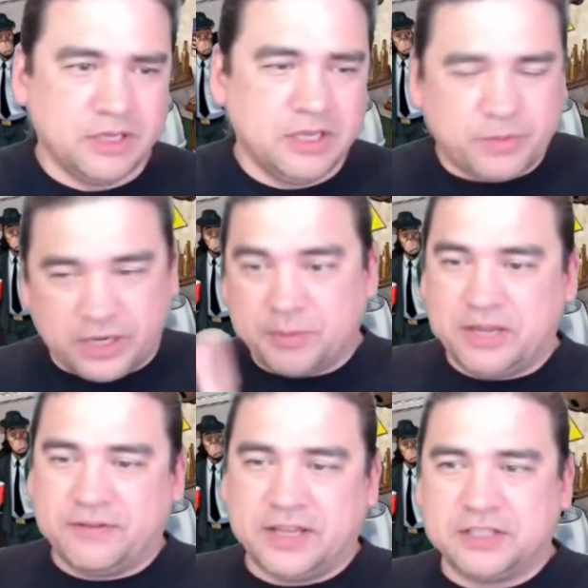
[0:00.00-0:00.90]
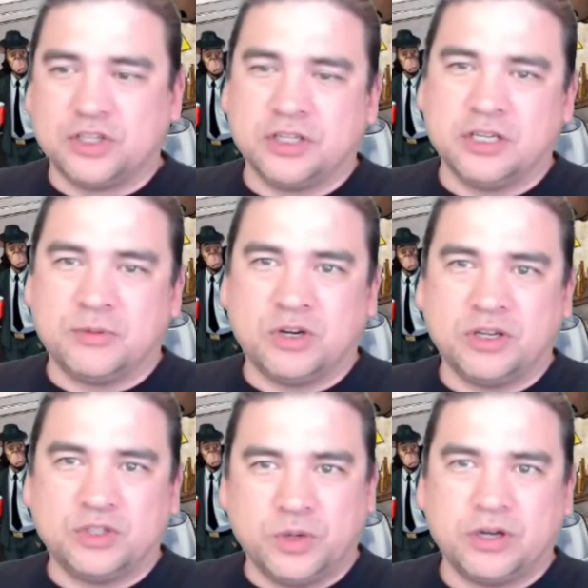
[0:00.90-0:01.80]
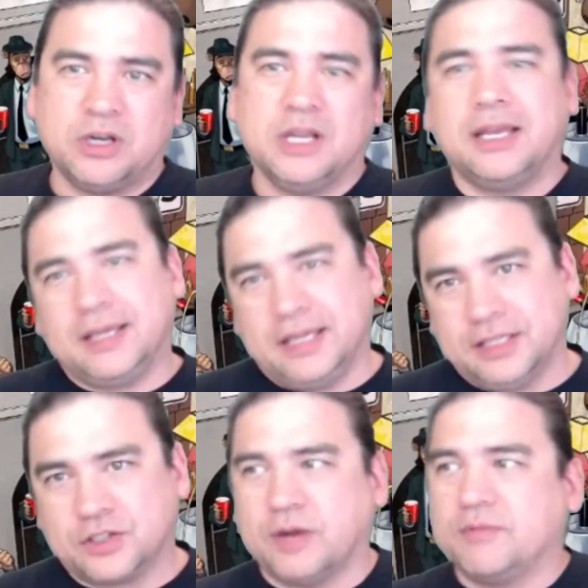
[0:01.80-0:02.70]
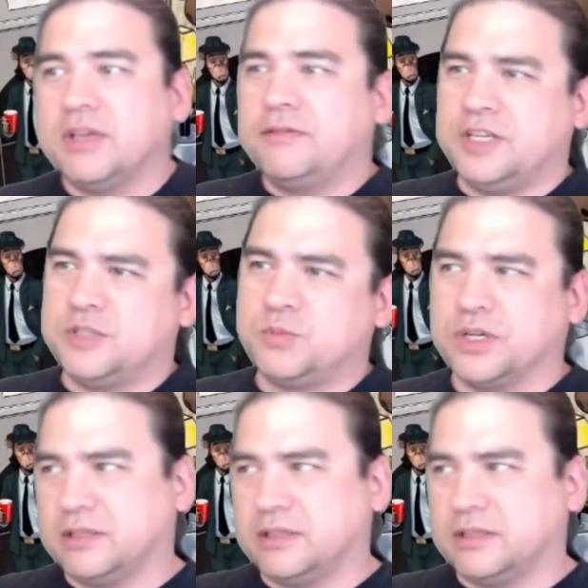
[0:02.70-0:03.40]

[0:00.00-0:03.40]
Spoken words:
but I may have had a certain number on Twitter, Instagram, Facebook,